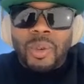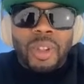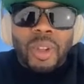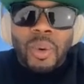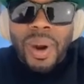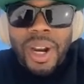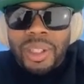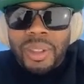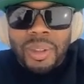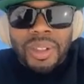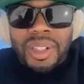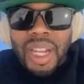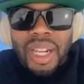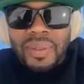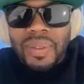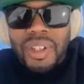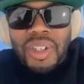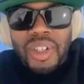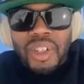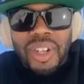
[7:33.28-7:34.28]
the regular
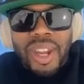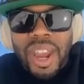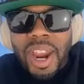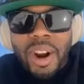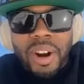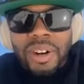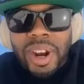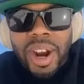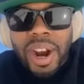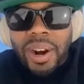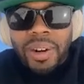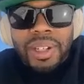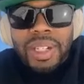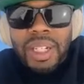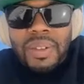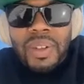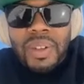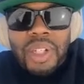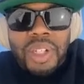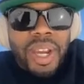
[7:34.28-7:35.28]
television air
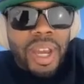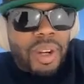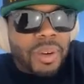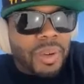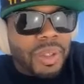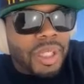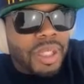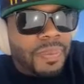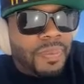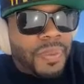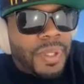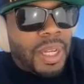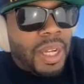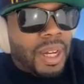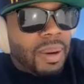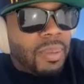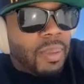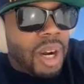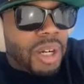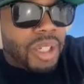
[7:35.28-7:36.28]
TV channels. And
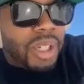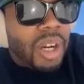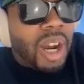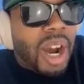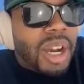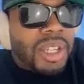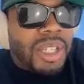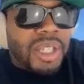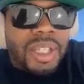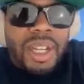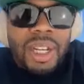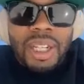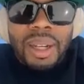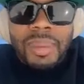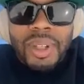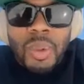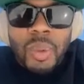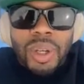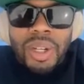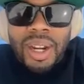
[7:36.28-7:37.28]
I'm watching Austin City
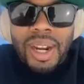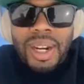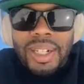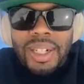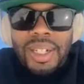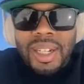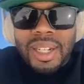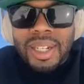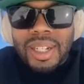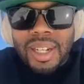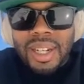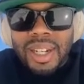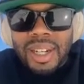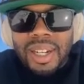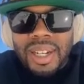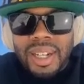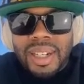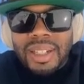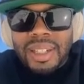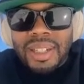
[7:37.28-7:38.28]
Limits one night, and
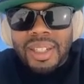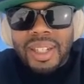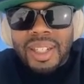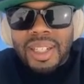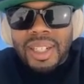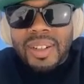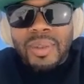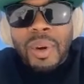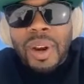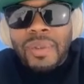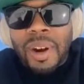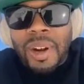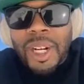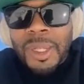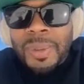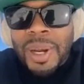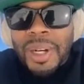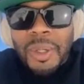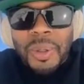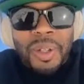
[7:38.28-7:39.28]
the Stevie Ray
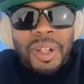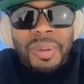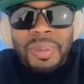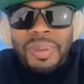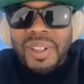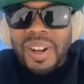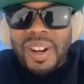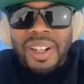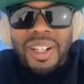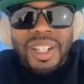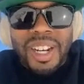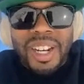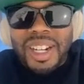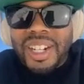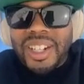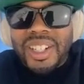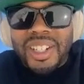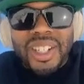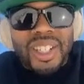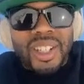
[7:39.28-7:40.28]
Vaughan special comes on,
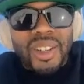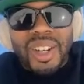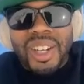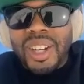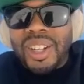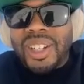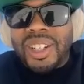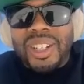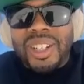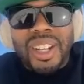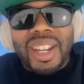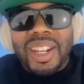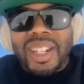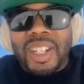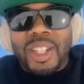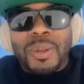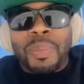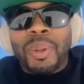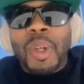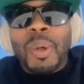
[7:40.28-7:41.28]
and it
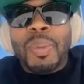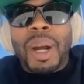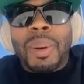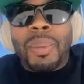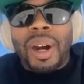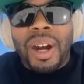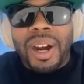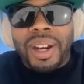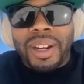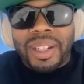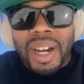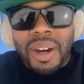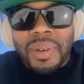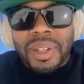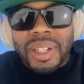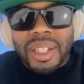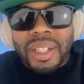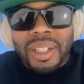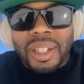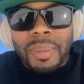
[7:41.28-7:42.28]
just blew my mind how
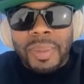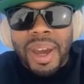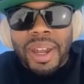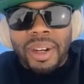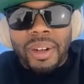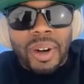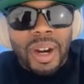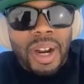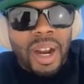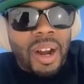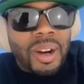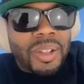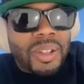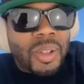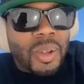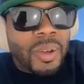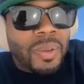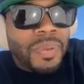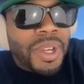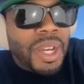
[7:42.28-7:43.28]
he could command a crowd.
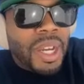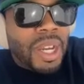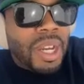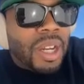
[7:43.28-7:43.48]
So